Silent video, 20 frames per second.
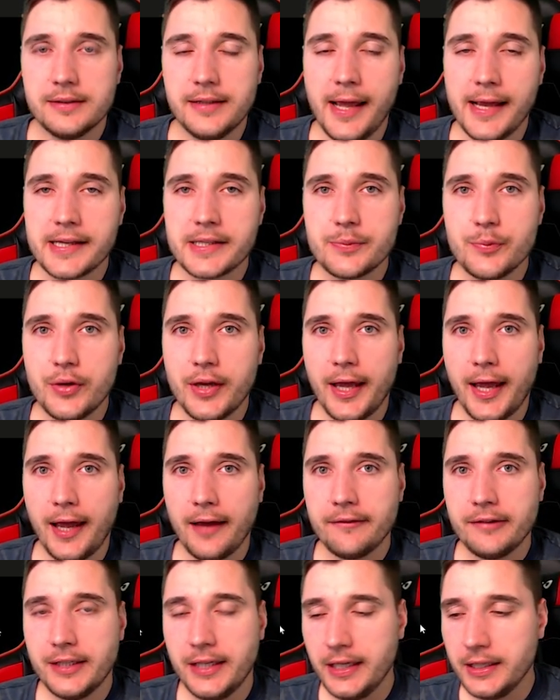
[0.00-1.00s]
Next we
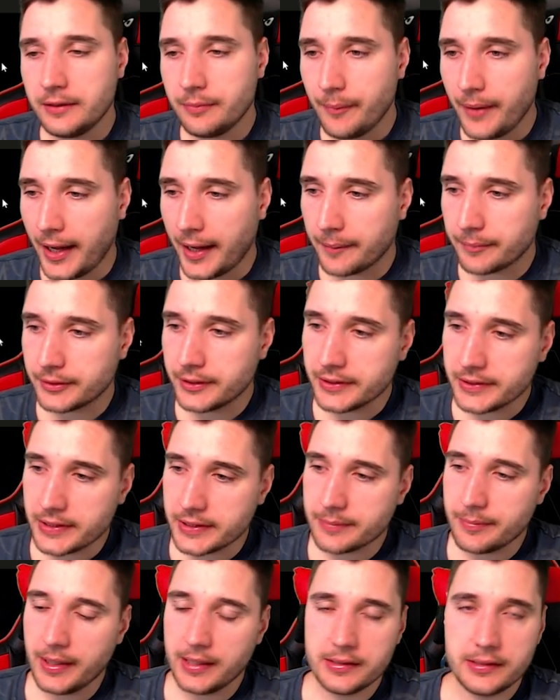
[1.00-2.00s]
have heat map. This
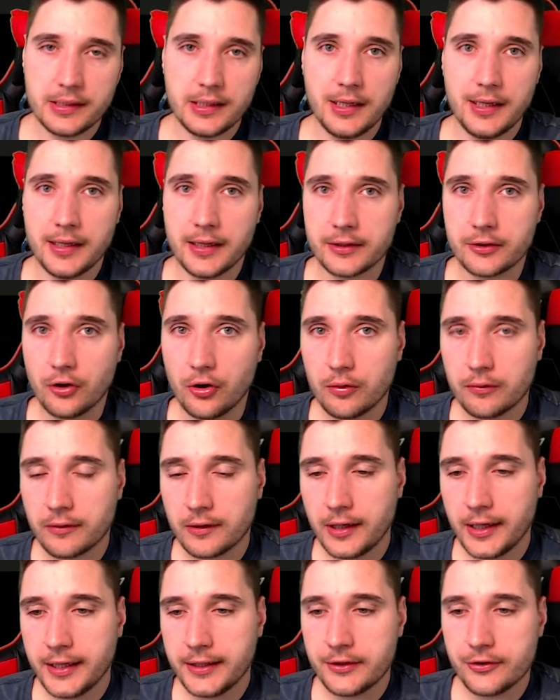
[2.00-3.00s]
is basically an
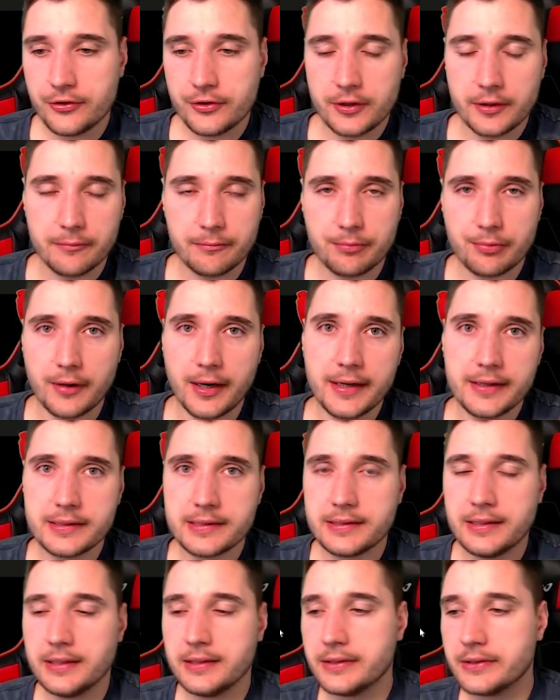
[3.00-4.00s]
overlay that you can
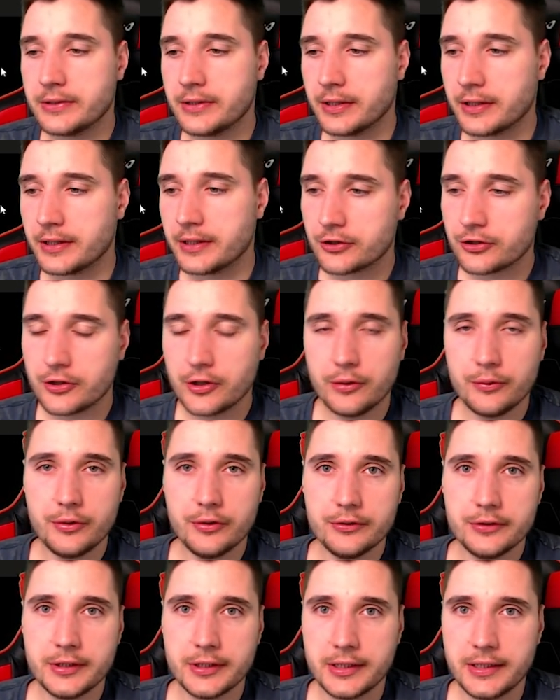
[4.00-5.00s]
press that is gonna show
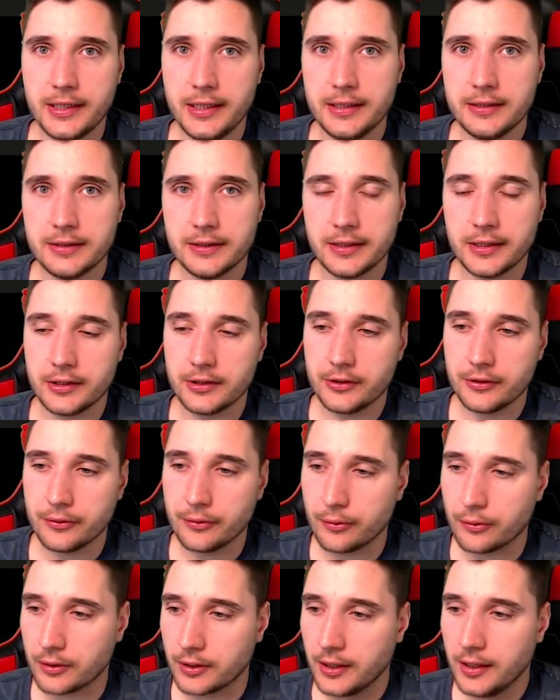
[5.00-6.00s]
you the heat in
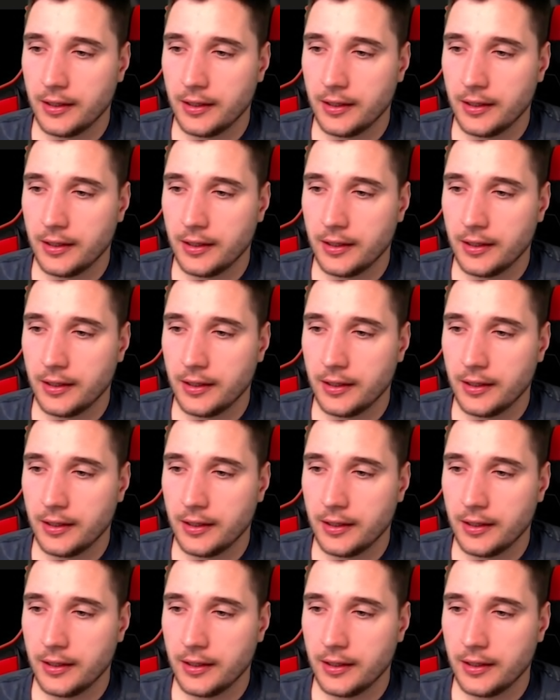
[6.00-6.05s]
your